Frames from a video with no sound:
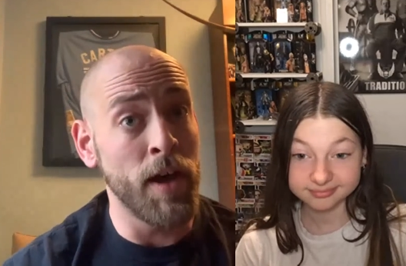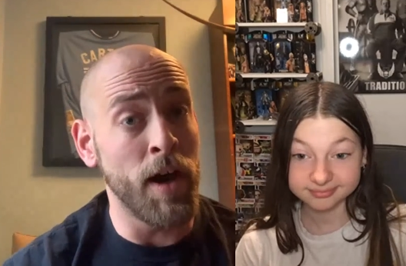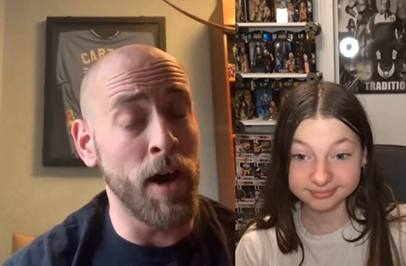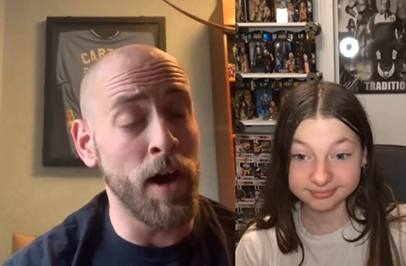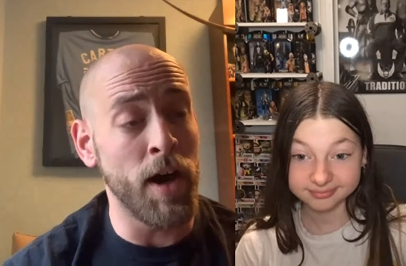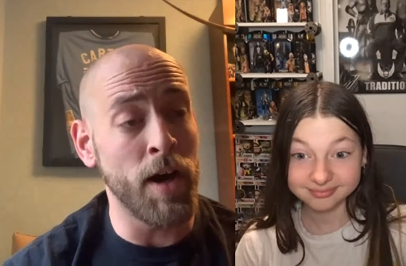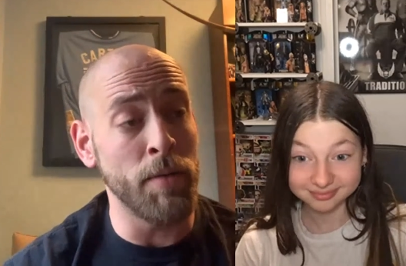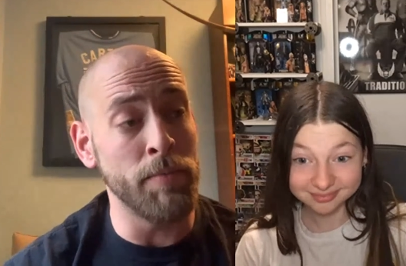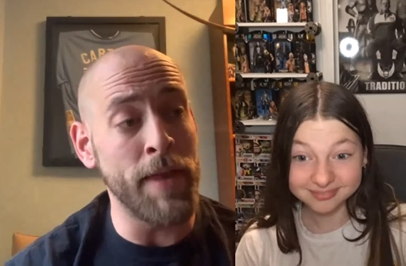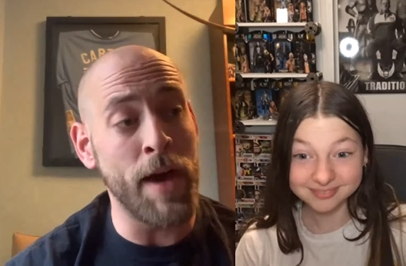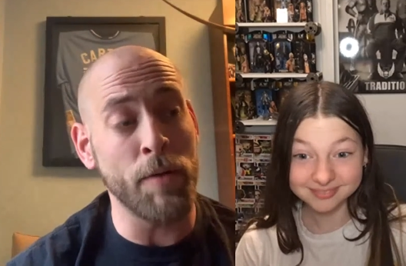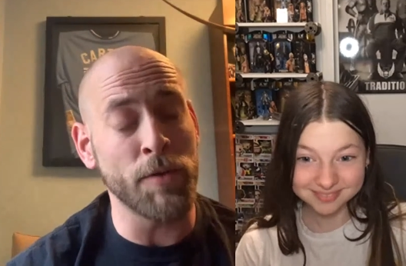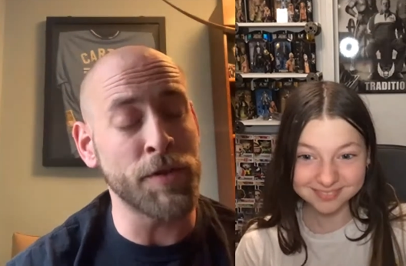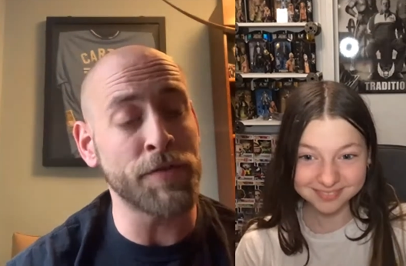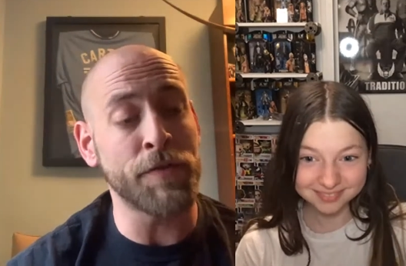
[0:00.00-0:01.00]
Speaker 1: That
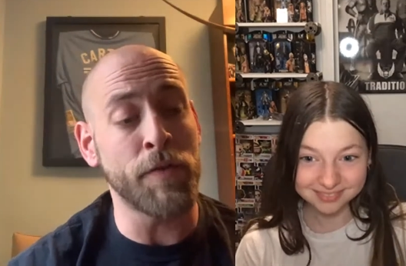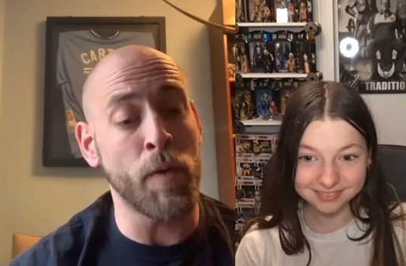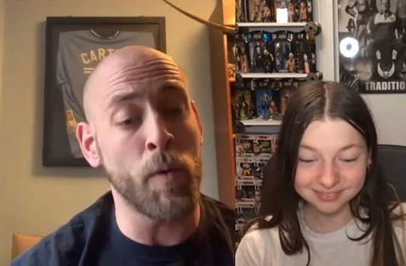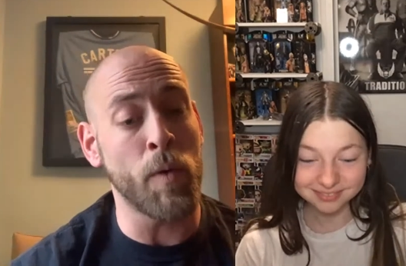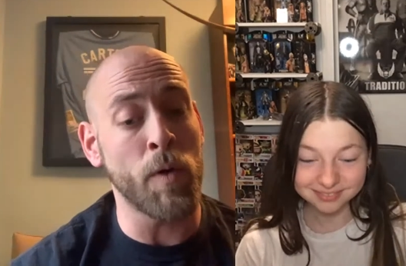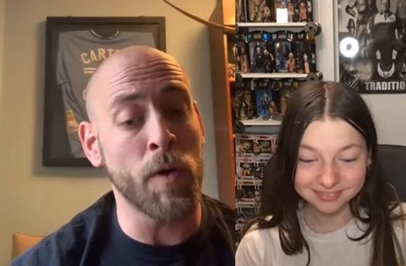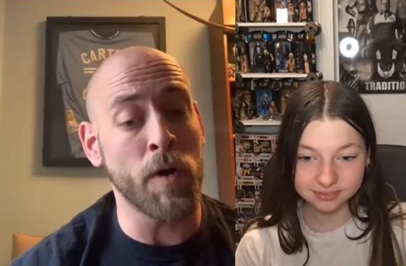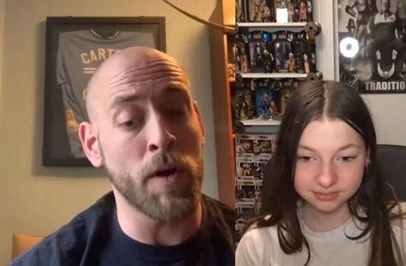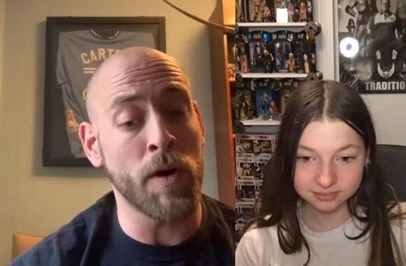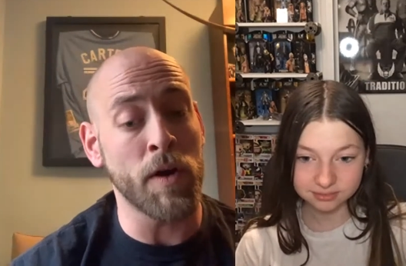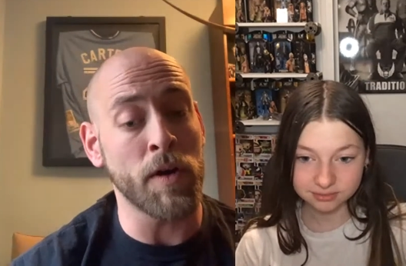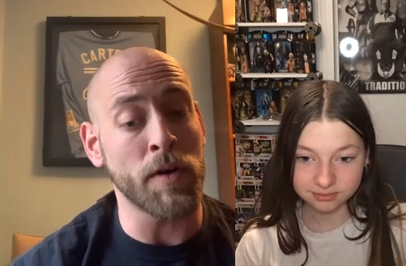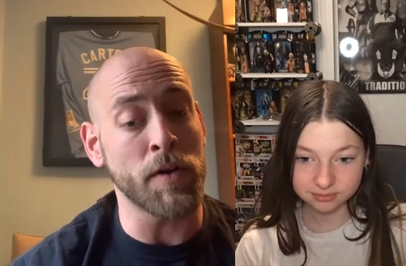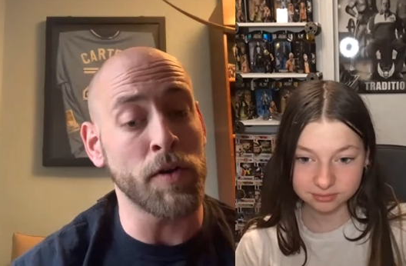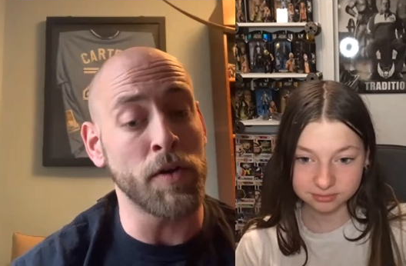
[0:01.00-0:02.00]
was for